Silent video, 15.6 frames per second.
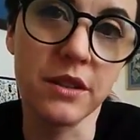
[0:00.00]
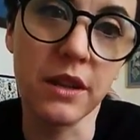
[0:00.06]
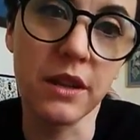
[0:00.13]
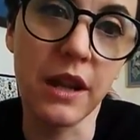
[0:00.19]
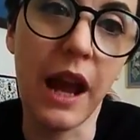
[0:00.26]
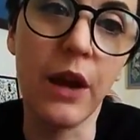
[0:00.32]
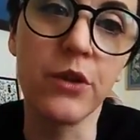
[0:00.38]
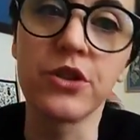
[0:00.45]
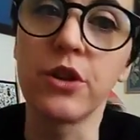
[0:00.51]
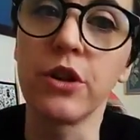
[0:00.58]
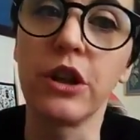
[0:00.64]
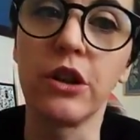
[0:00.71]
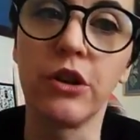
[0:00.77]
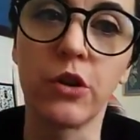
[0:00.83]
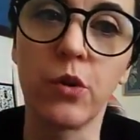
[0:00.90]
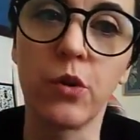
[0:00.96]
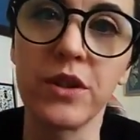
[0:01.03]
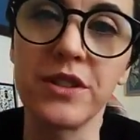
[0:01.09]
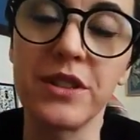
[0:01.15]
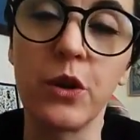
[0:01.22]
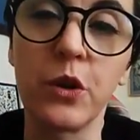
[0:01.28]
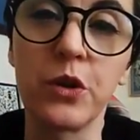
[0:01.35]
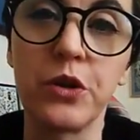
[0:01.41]
How's it going to look? What's
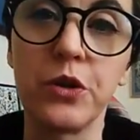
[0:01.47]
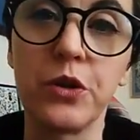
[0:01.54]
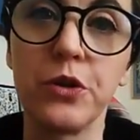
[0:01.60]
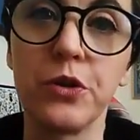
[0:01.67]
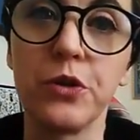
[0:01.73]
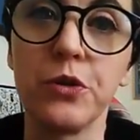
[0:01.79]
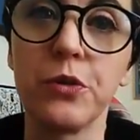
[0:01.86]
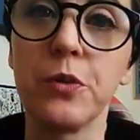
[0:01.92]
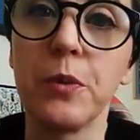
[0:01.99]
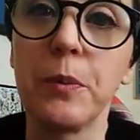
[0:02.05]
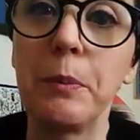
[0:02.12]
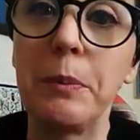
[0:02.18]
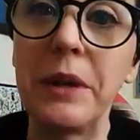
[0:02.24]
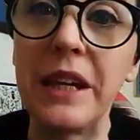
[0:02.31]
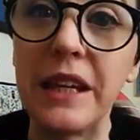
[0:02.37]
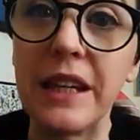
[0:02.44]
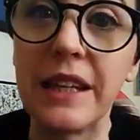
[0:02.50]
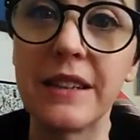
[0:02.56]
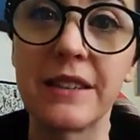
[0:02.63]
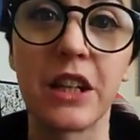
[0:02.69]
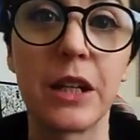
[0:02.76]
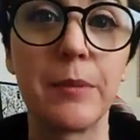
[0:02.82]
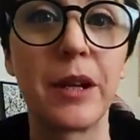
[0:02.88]
it going to be? Is
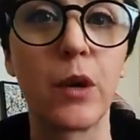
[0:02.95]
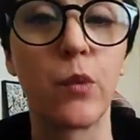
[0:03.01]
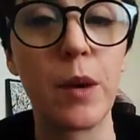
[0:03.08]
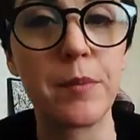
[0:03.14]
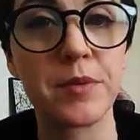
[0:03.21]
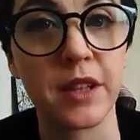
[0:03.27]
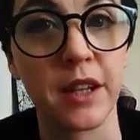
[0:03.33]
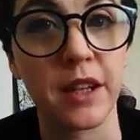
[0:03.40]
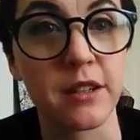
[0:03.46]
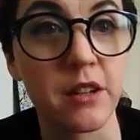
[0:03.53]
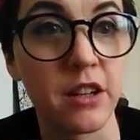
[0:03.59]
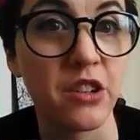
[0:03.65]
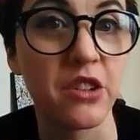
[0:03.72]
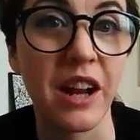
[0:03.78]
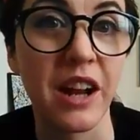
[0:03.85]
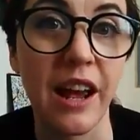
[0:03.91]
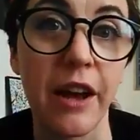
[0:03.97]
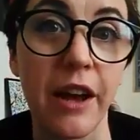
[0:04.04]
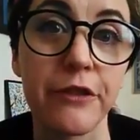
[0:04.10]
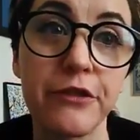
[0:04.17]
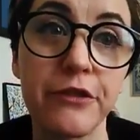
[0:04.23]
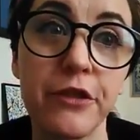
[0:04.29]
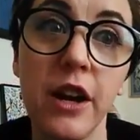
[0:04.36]
it going to be a website? Are you going to
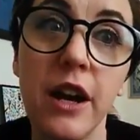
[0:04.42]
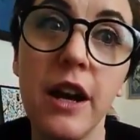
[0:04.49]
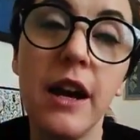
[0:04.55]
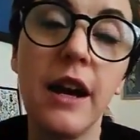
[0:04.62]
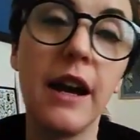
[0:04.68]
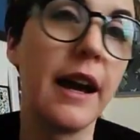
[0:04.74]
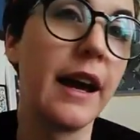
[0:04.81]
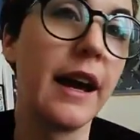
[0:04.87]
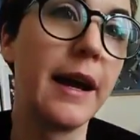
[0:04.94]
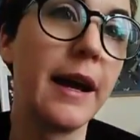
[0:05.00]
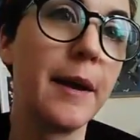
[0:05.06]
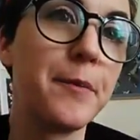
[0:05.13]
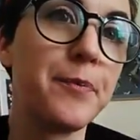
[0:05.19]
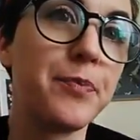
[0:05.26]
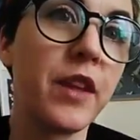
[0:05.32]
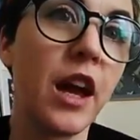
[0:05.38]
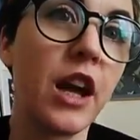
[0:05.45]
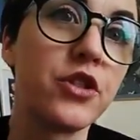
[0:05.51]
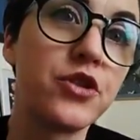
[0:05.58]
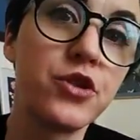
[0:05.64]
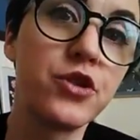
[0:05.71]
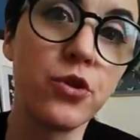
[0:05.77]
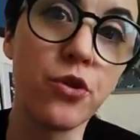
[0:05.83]
have a
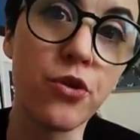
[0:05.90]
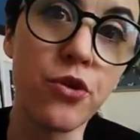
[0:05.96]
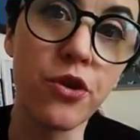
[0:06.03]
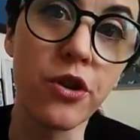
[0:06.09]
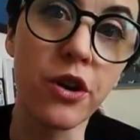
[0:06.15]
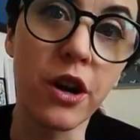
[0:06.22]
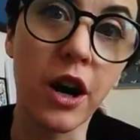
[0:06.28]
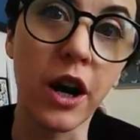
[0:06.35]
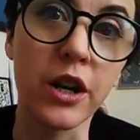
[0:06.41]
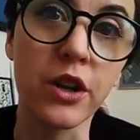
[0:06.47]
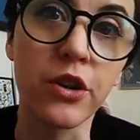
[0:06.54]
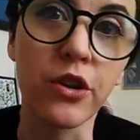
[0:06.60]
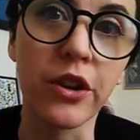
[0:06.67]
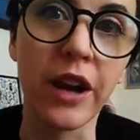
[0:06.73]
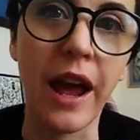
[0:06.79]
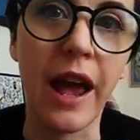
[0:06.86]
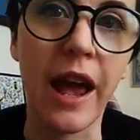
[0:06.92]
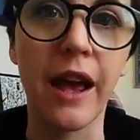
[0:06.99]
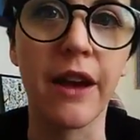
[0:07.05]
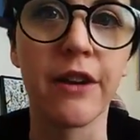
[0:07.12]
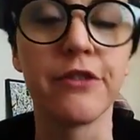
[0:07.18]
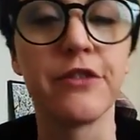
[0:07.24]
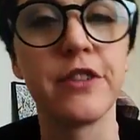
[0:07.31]
store? Are you going to
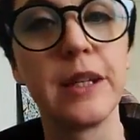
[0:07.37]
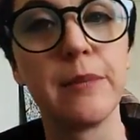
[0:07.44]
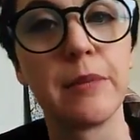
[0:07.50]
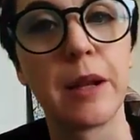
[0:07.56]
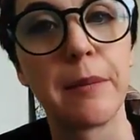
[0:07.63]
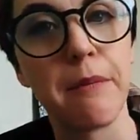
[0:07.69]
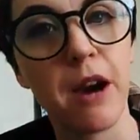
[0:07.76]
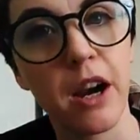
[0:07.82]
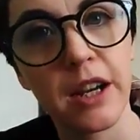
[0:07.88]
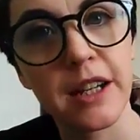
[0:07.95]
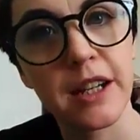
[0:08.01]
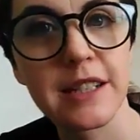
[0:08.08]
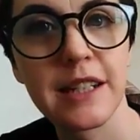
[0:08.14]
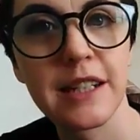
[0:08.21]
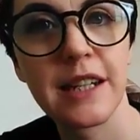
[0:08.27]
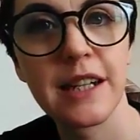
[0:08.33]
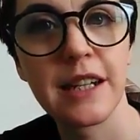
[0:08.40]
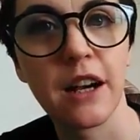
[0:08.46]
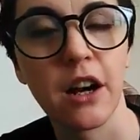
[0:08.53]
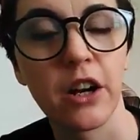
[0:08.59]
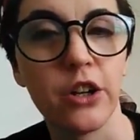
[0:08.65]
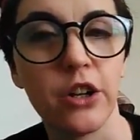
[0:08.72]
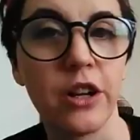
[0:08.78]
have email marketing?
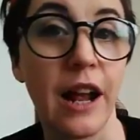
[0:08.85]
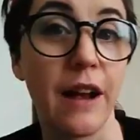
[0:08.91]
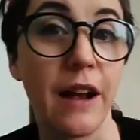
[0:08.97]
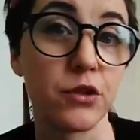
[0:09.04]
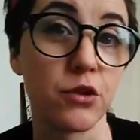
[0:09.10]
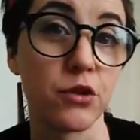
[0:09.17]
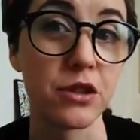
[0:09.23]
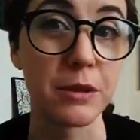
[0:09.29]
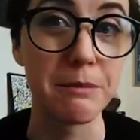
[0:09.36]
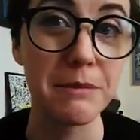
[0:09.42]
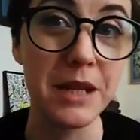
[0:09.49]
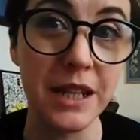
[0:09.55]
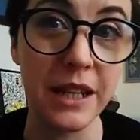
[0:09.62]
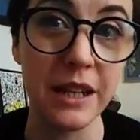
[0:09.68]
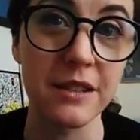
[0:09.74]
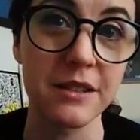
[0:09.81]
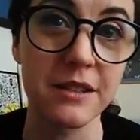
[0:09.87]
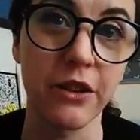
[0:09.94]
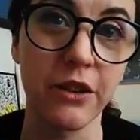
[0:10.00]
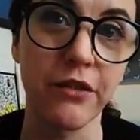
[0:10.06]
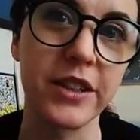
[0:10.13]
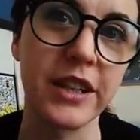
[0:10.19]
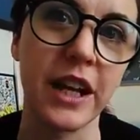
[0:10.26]
Are you going to have social media
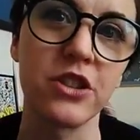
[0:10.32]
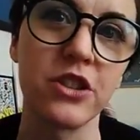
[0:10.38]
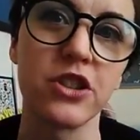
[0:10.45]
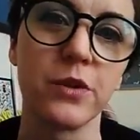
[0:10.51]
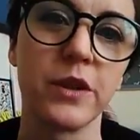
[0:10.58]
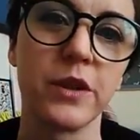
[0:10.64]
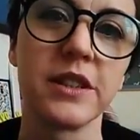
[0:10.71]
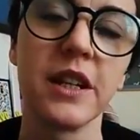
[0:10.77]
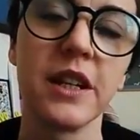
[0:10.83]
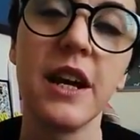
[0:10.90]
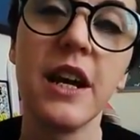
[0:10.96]
stuff attached to it?